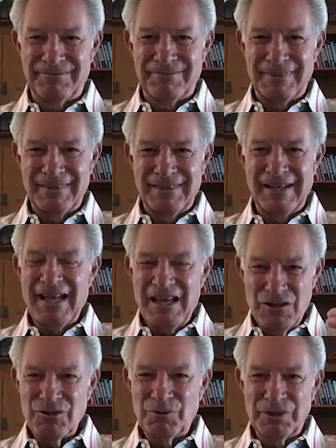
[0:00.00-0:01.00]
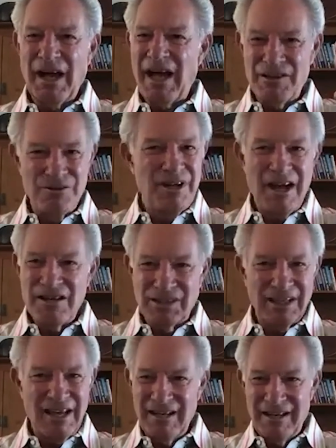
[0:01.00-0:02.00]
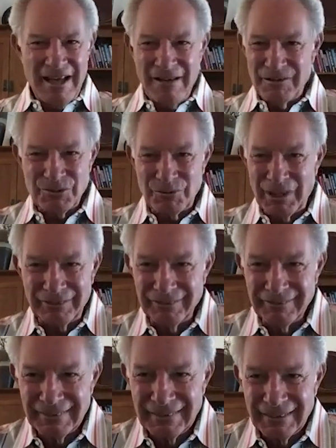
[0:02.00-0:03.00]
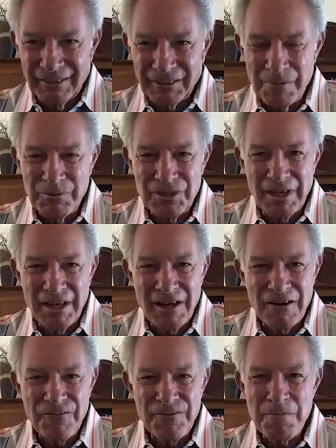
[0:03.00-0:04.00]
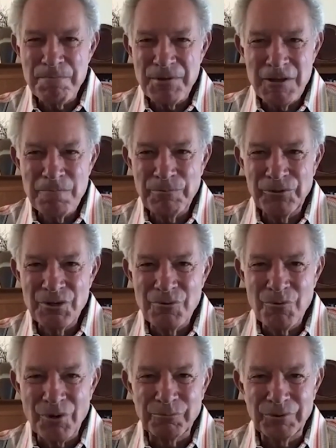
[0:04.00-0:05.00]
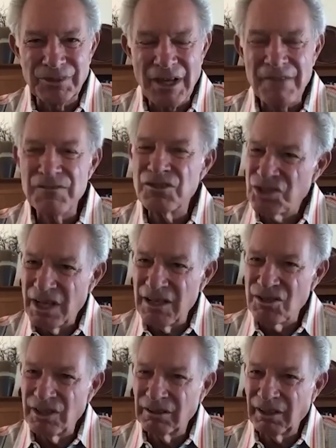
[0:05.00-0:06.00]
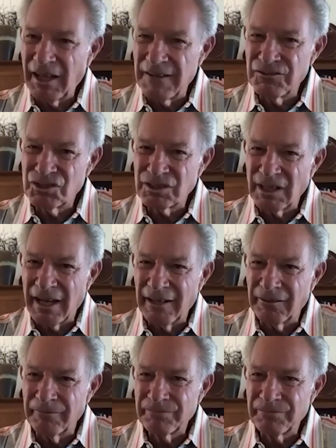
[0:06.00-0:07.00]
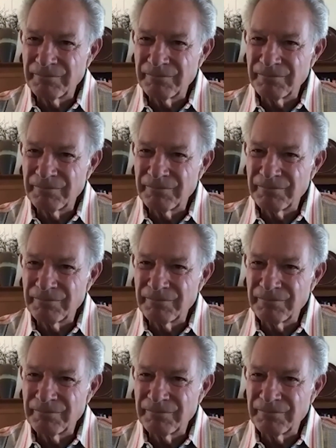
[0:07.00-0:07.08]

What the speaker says: And I hate using the word you guys are getting it now as well. Okay, when you hear from the people you work with, have you changed their lifestyle?